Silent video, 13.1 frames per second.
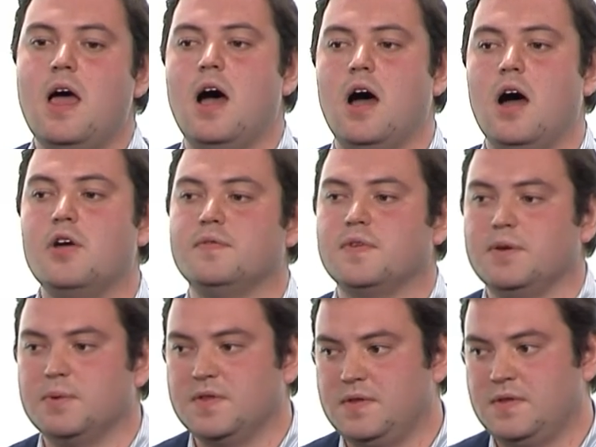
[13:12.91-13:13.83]

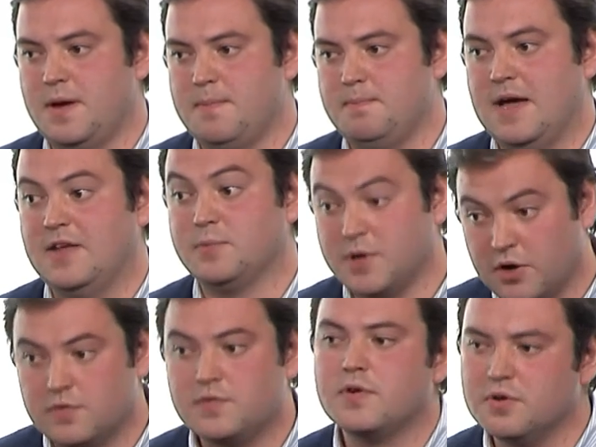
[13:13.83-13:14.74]
hopefully as we
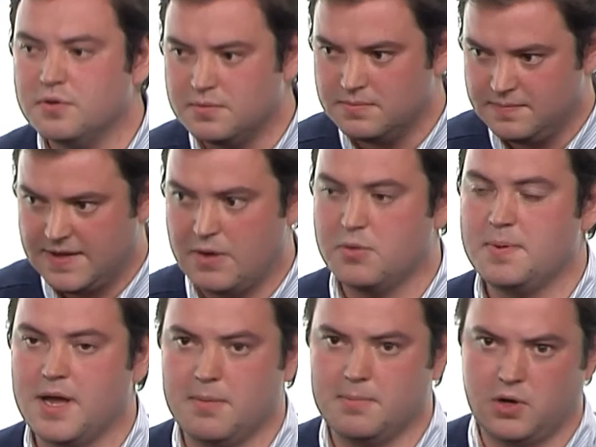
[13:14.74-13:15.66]
go through, that will
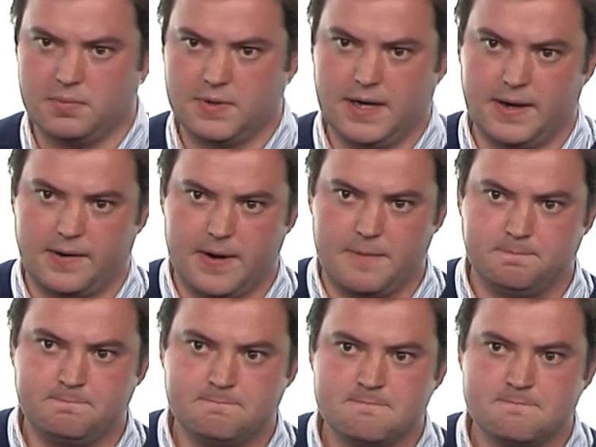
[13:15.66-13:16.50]
become a lot clearer.